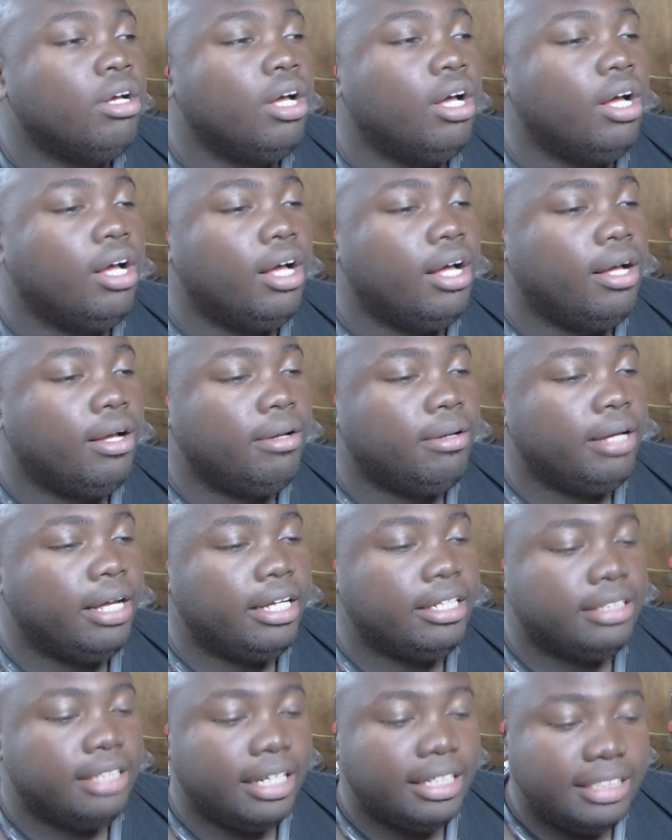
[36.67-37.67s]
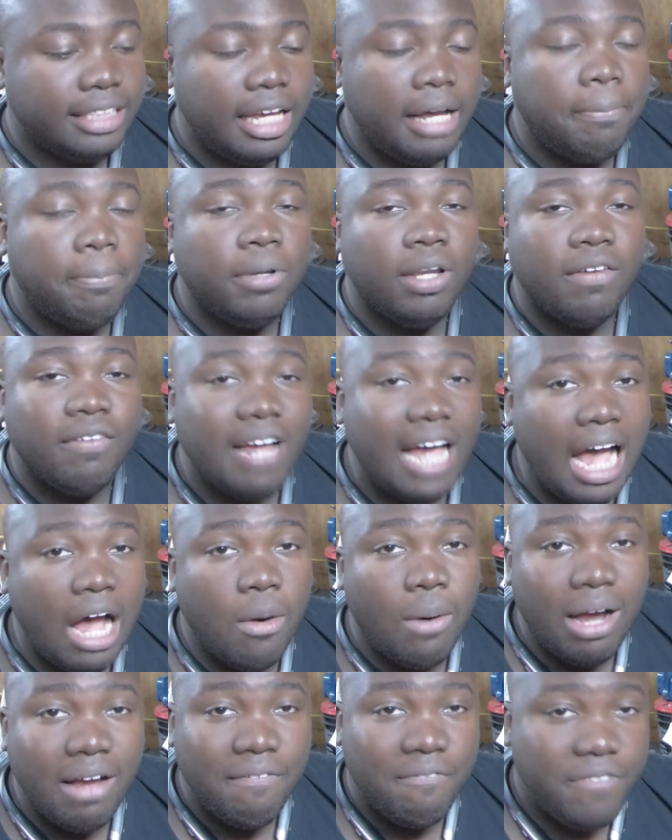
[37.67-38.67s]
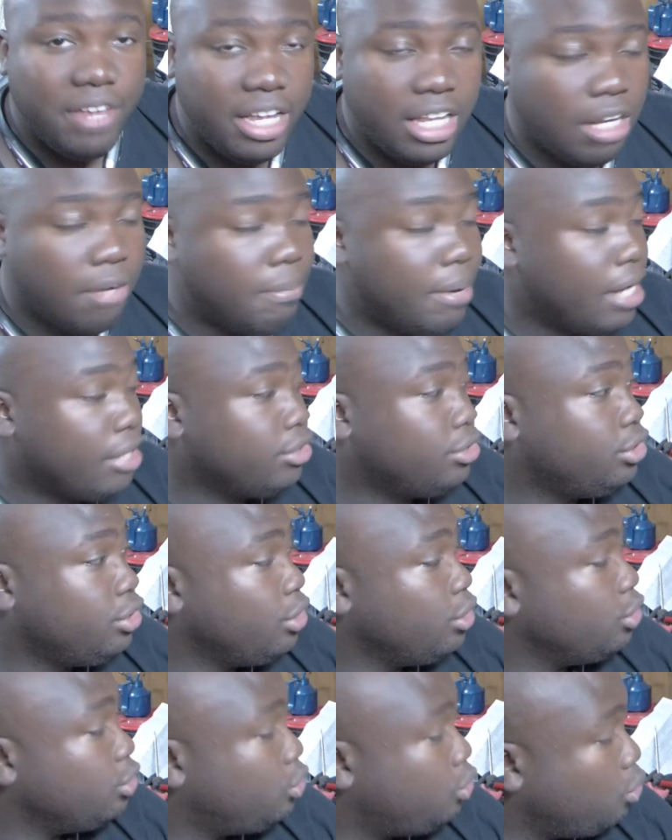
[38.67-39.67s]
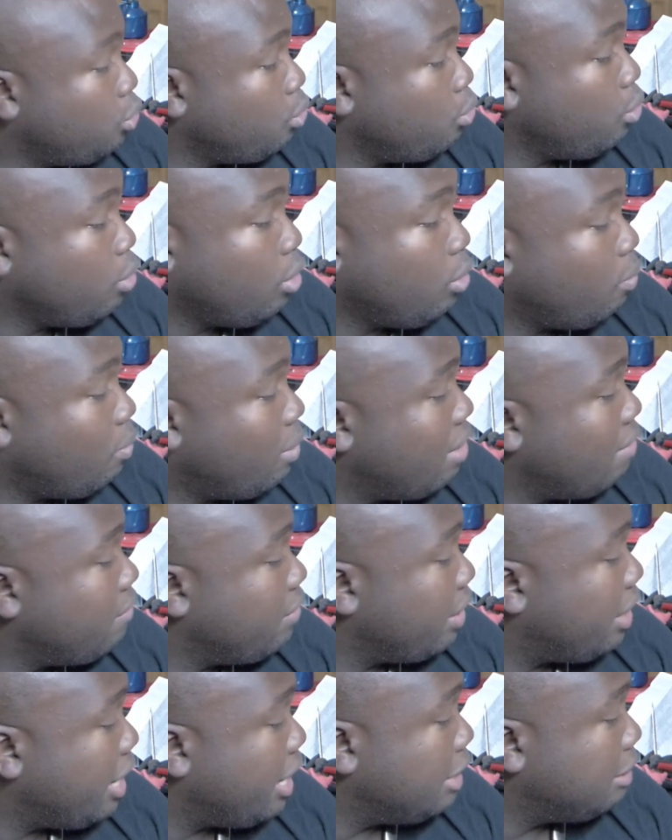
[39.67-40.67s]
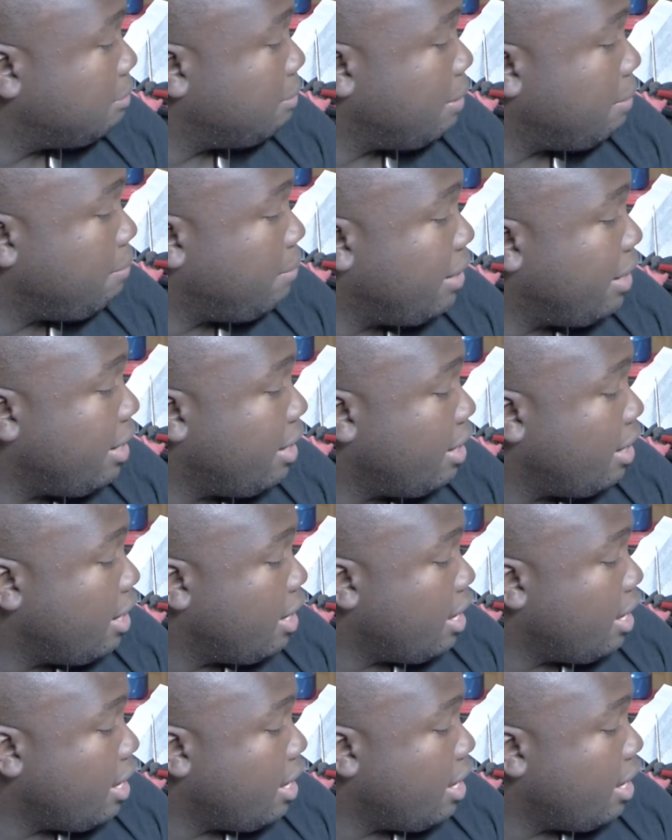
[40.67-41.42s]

uh, example of how I feel about a certain tool or whatever the case may be.